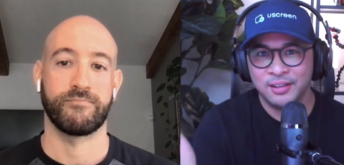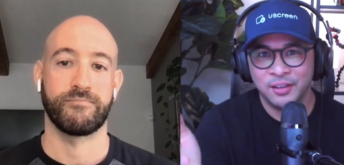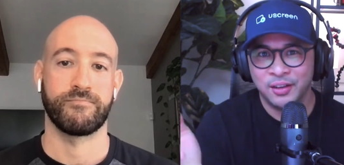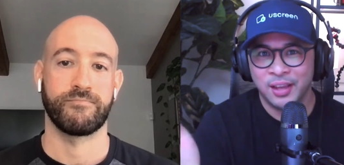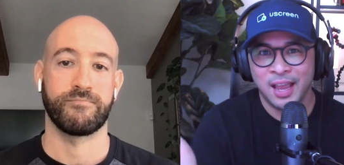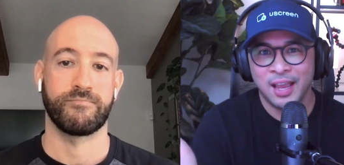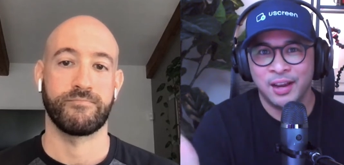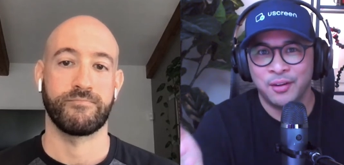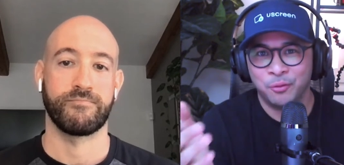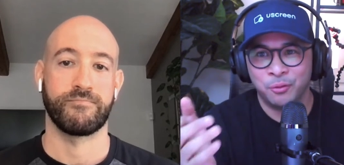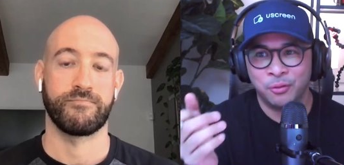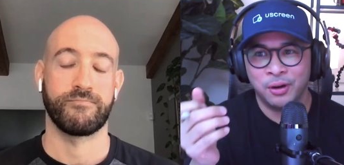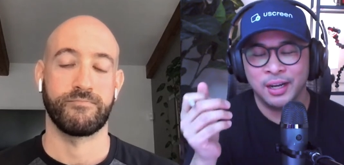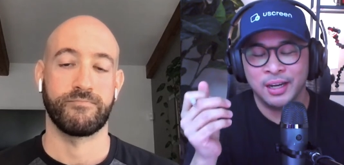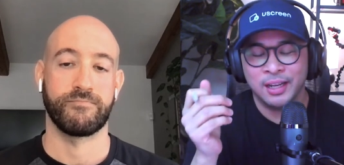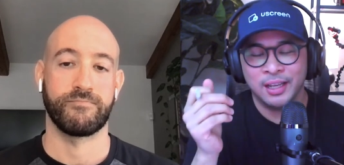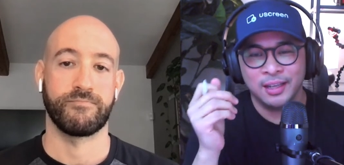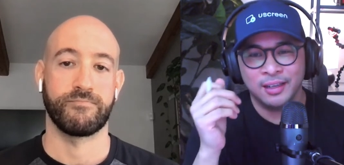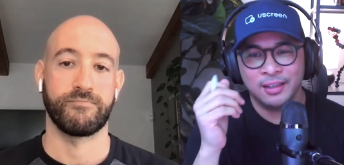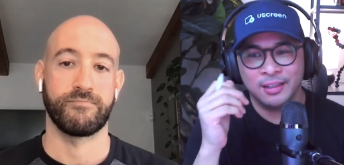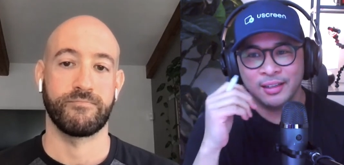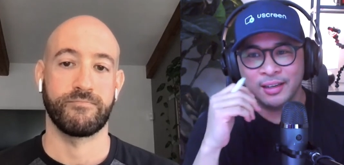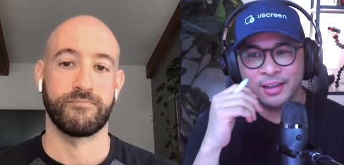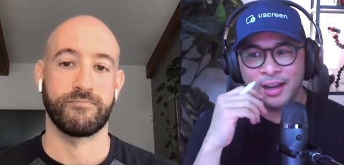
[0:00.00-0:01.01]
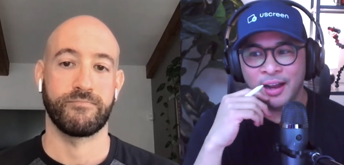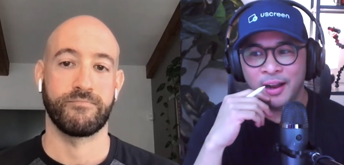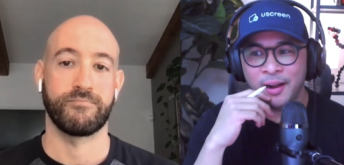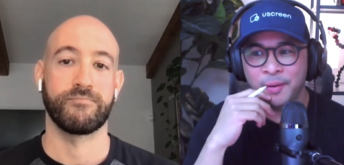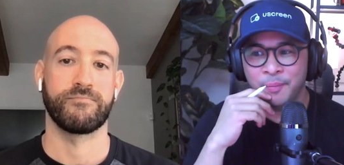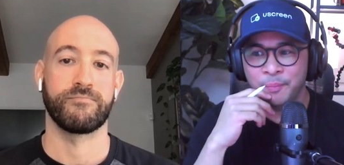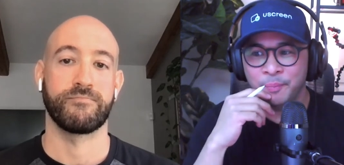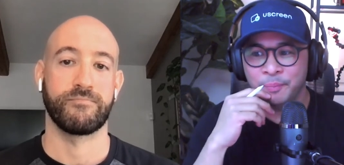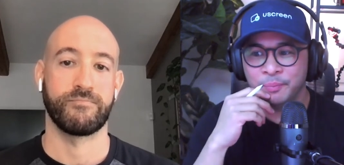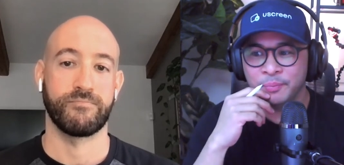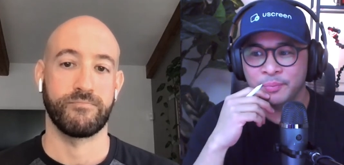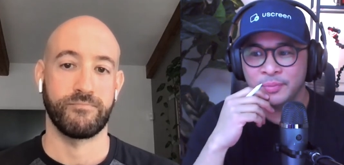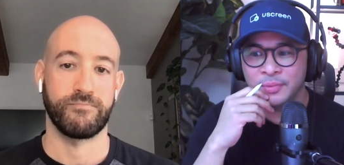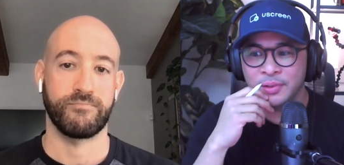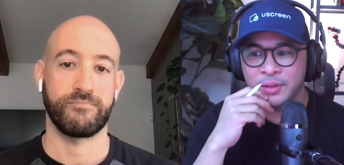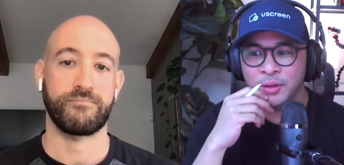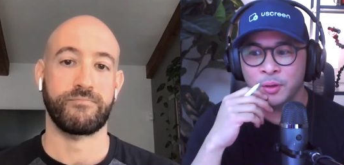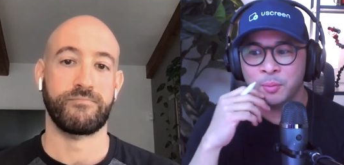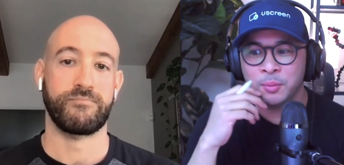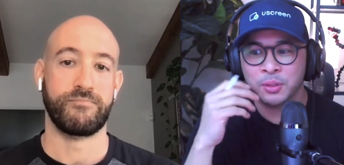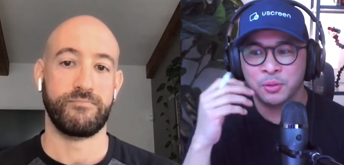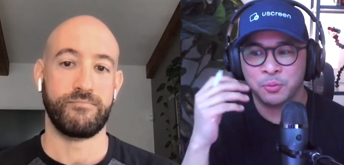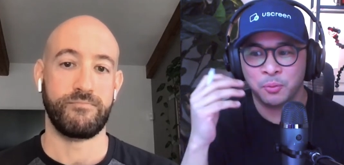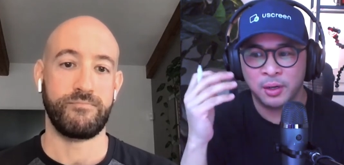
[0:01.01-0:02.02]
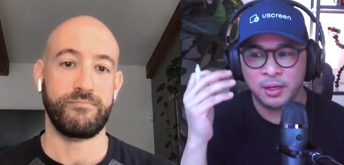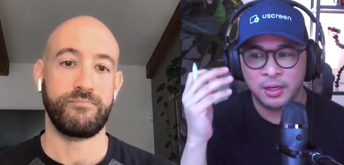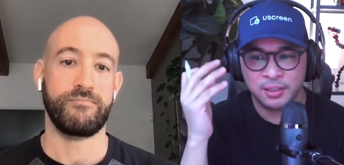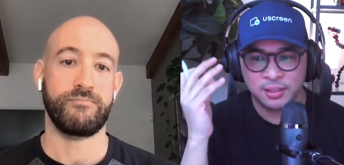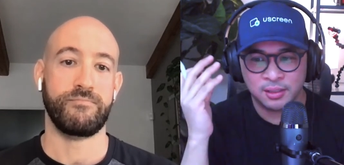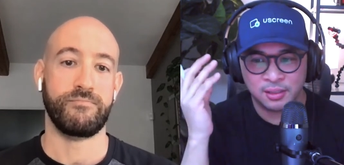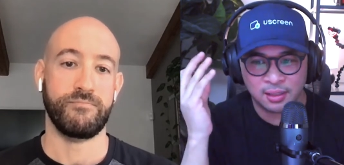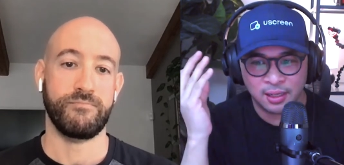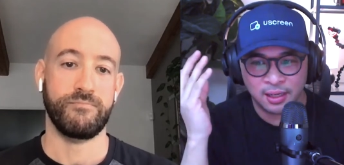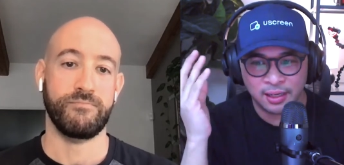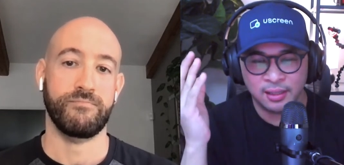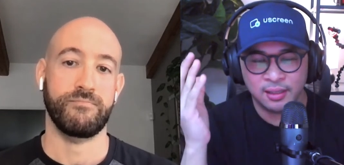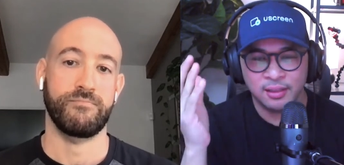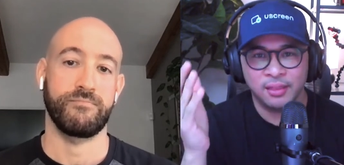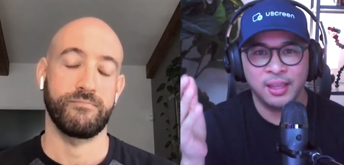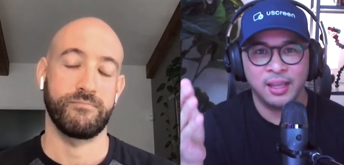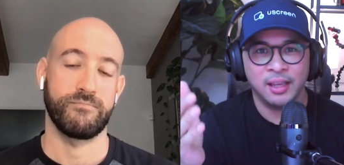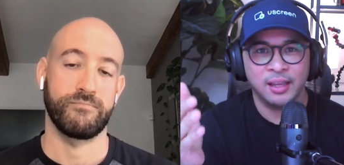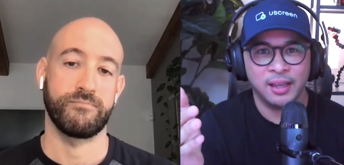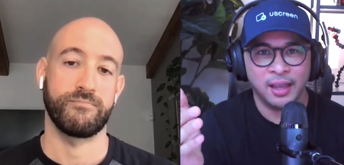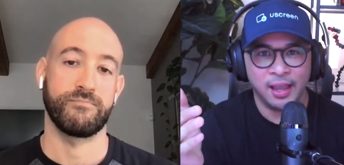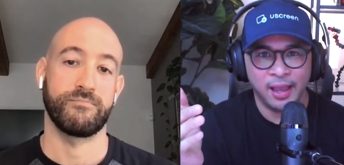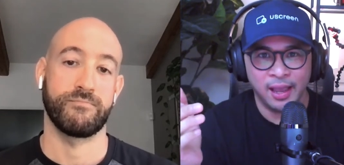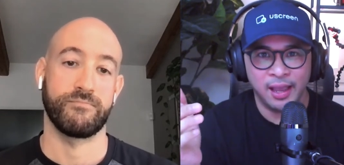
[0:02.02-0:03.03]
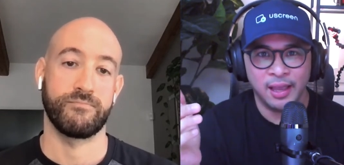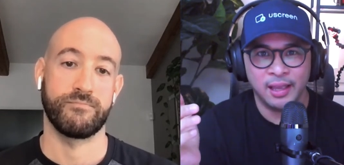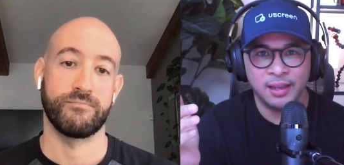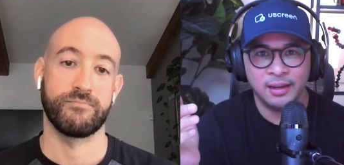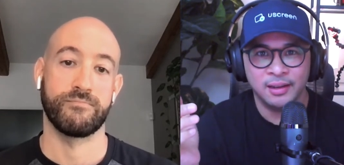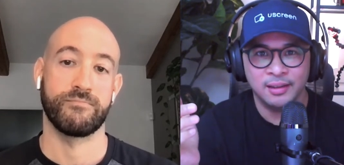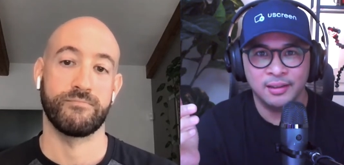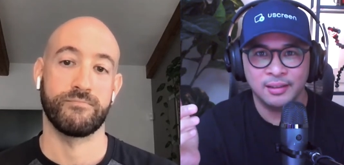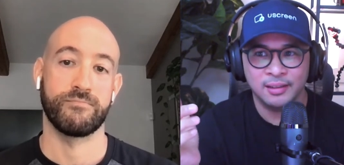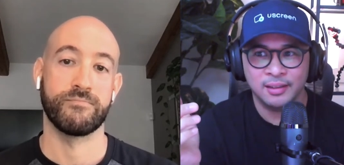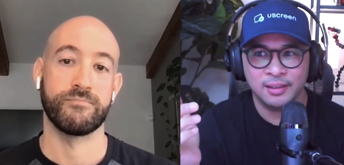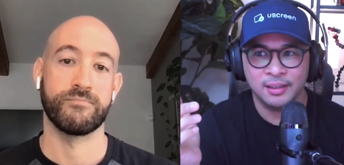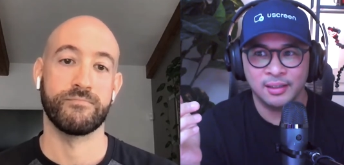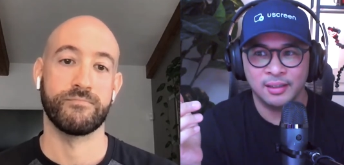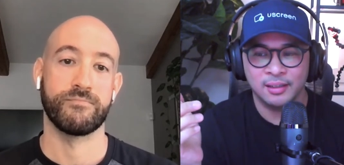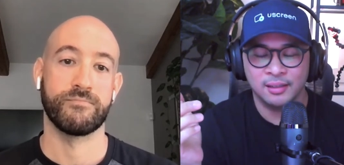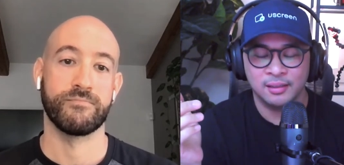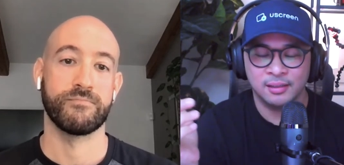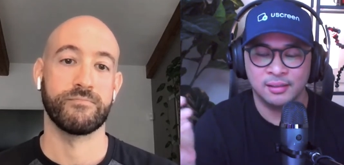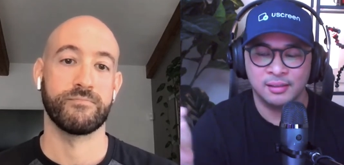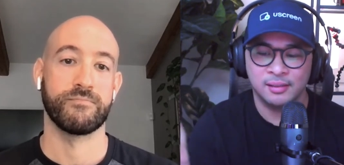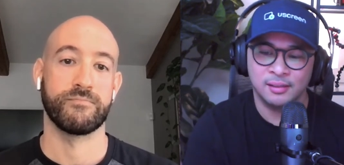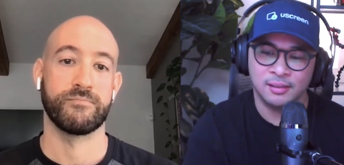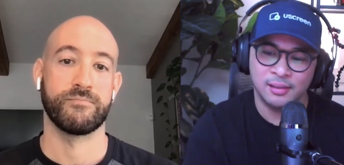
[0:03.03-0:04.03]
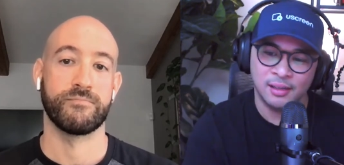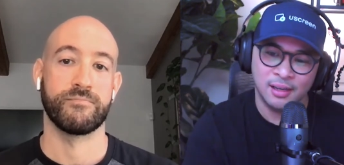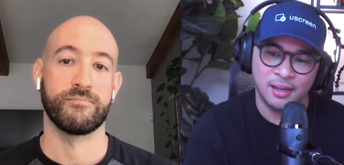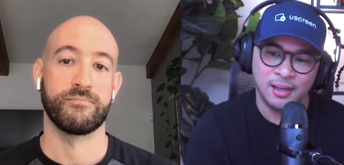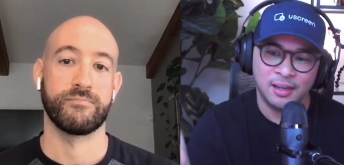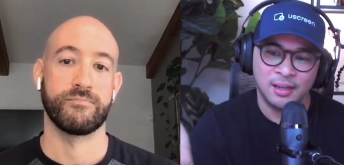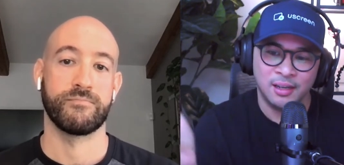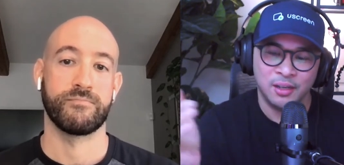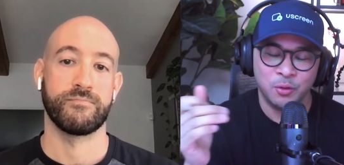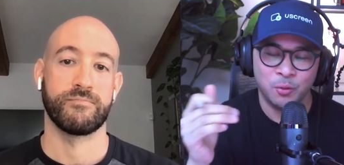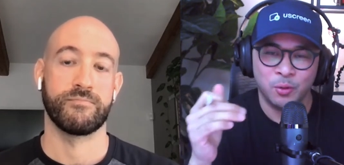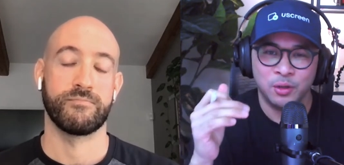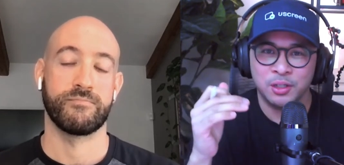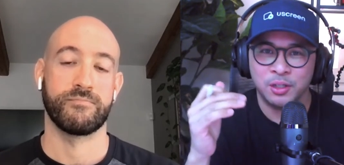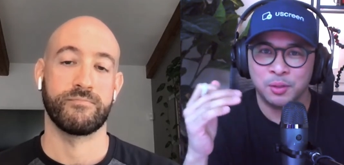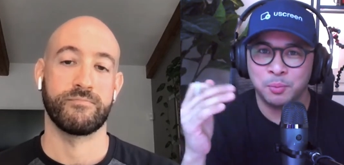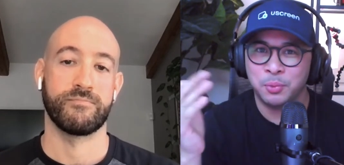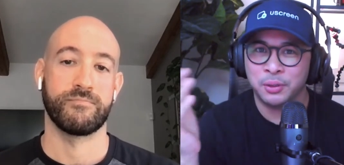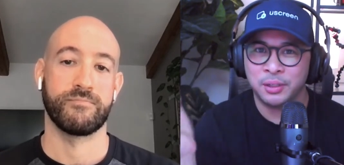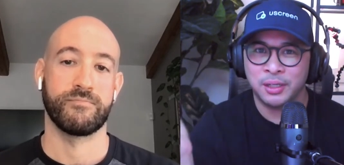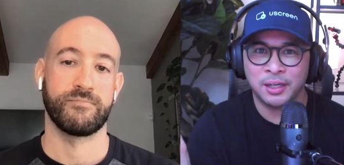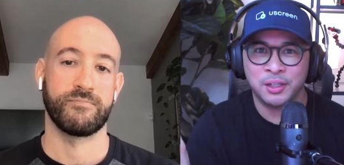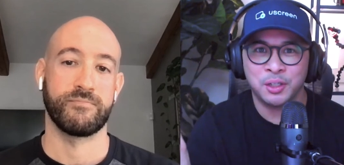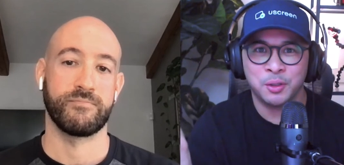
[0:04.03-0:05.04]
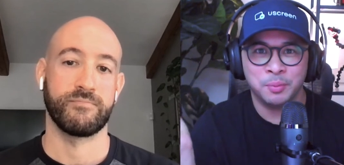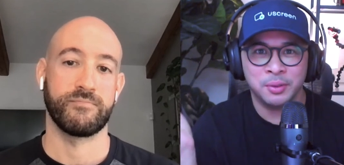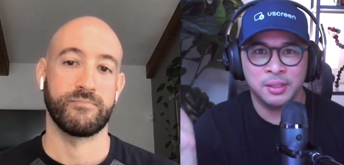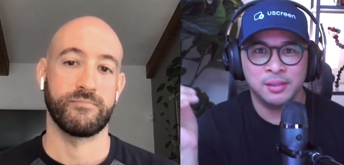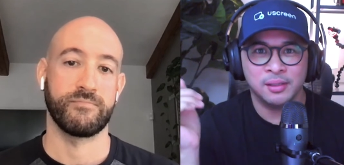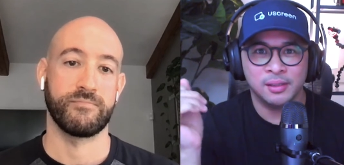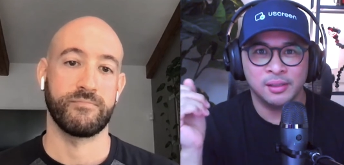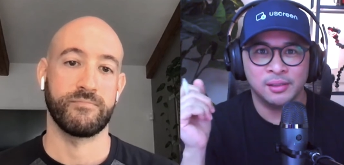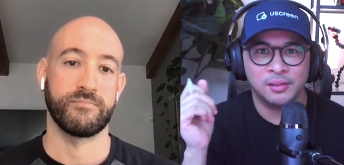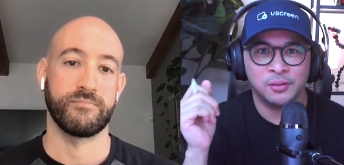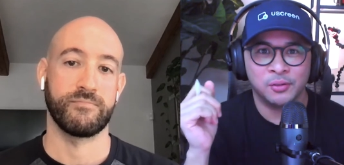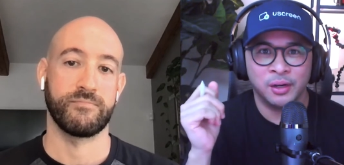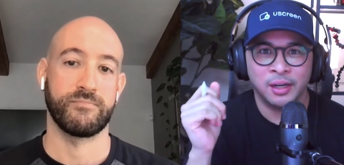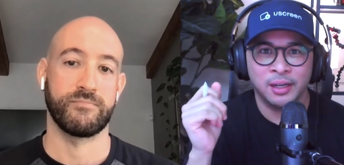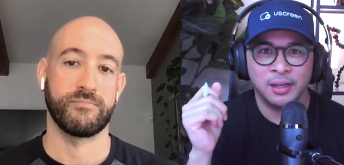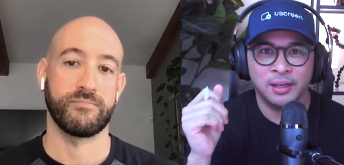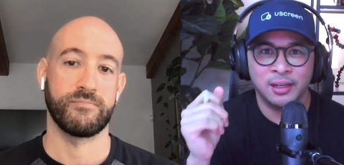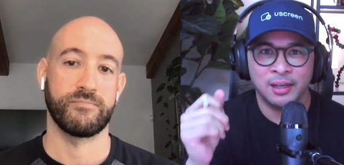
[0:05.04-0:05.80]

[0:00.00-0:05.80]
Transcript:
Speaker 1: you can't run it. Um, you almost want to just like think ahead because you want to just protect your business, right?